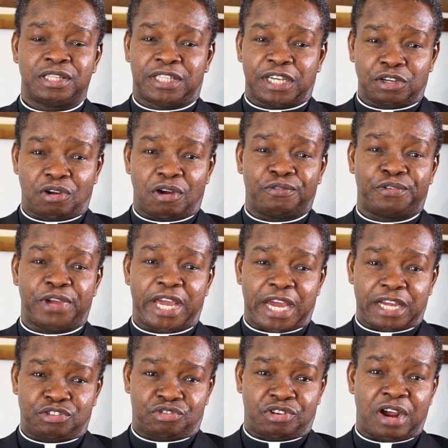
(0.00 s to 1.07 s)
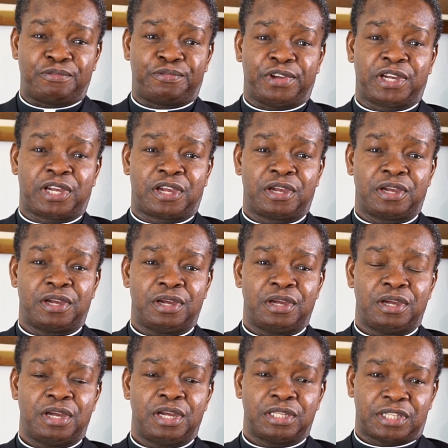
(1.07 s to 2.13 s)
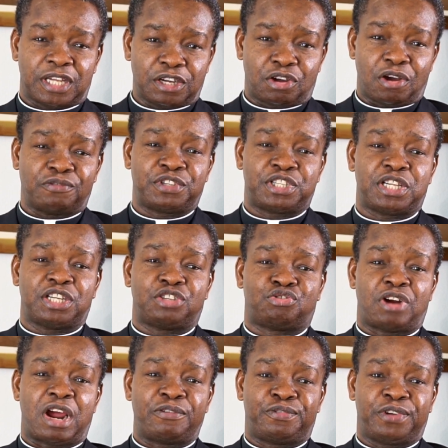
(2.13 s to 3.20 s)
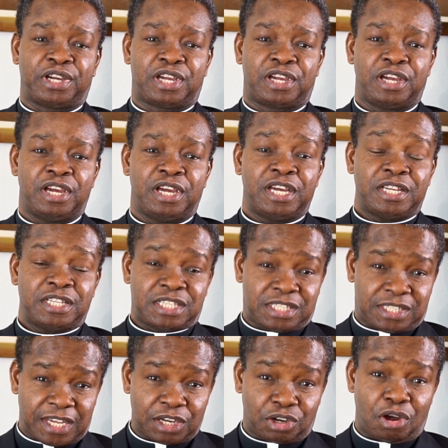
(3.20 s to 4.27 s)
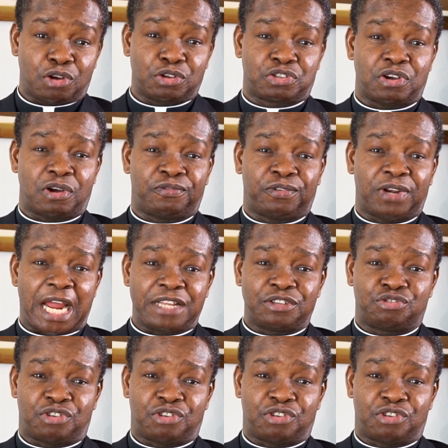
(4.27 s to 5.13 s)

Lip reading: Think of air traffic, think of sea traffic, think also of land